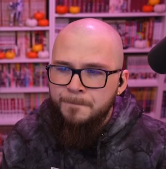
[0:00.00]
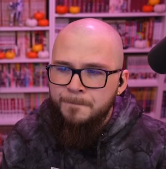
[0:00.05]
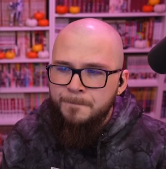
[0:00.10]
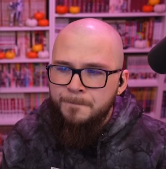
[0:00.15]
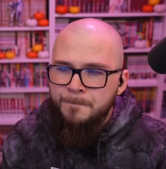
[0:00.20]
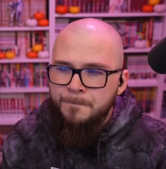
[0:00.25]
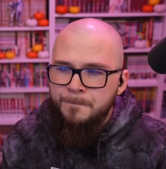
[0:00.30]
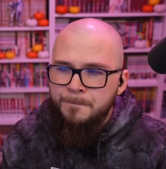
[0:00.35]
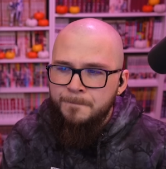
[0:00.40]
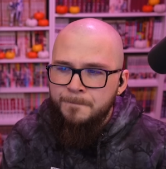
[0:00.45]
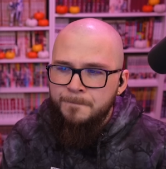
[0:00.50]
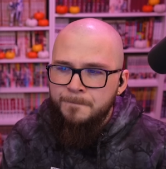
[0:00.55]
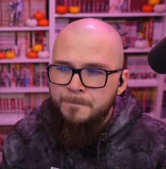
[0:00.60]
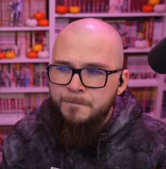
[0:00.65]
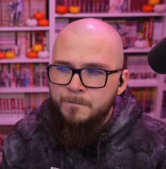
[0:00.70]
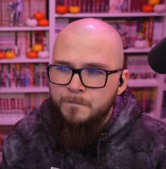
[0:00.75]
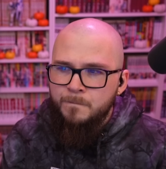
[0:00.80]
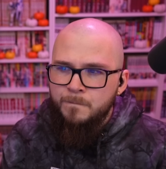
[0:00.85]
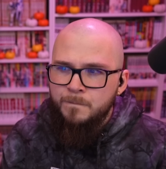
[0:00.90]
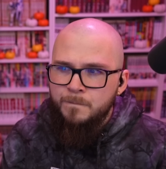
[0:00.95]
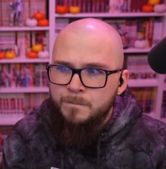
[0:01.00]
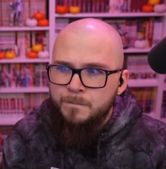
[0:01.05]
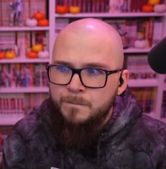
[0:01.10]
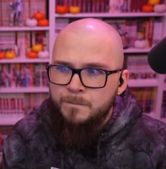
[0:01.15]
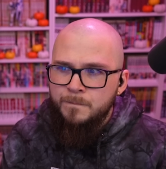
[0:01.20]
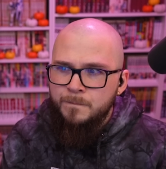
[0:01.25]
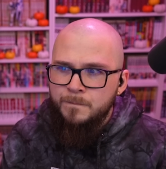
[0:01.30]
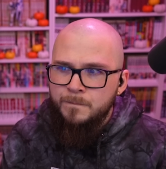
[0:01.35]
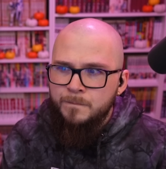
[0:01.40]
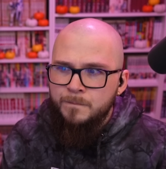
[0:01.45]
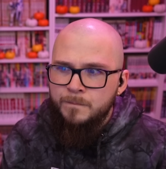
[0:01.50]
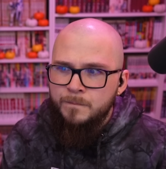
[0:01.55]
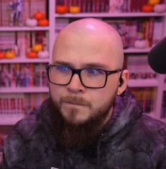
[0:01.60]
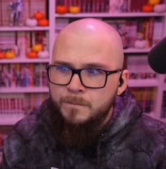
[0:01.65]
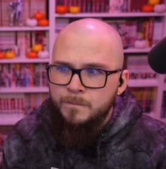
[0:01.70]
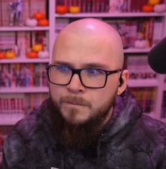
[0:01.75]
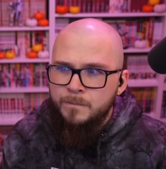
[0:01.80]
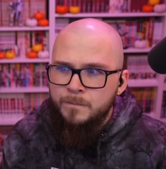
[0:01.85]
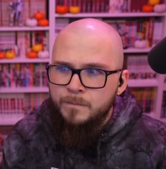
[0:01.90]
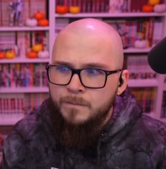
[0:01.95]

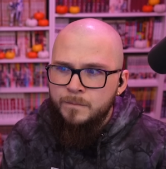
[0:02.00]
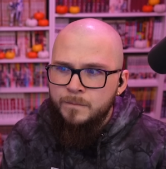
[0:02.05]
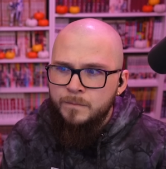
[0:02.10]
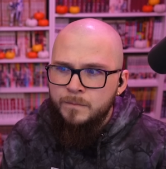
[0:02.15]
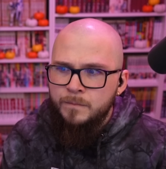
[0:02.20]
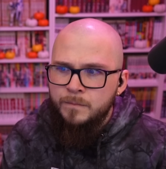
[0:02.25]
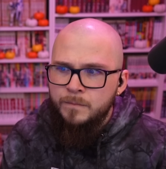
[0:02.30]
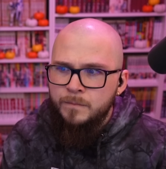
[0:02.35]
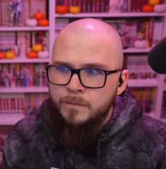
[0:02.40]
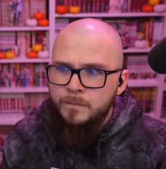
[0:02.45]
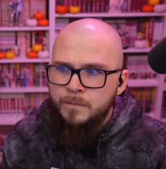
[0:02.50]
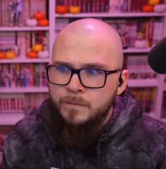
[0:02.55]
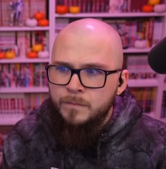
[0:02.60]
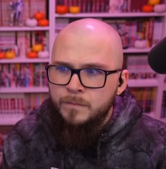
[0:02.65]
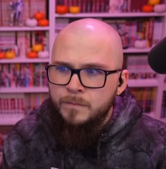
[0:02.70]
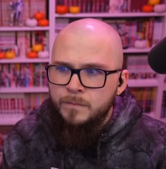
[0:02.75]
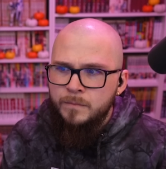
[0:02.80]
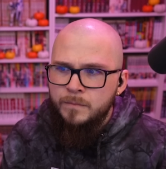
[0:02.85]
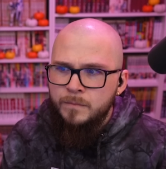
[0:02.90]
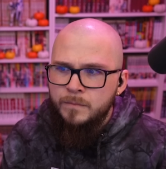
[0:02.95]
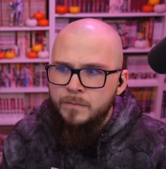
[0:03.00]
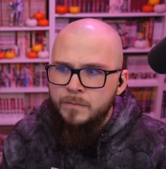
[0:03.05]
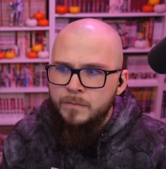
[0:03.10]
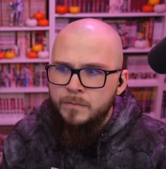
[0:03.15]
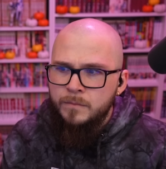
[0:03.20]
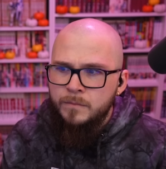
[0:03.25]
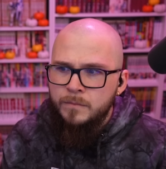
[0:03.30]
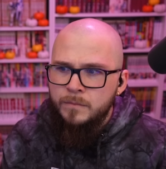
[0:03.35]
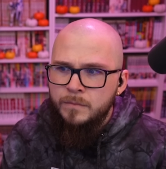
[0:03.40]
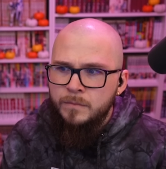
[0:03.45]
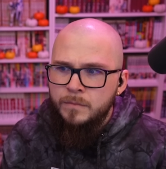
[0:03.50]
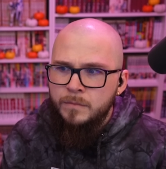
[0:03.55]
Nothing is said.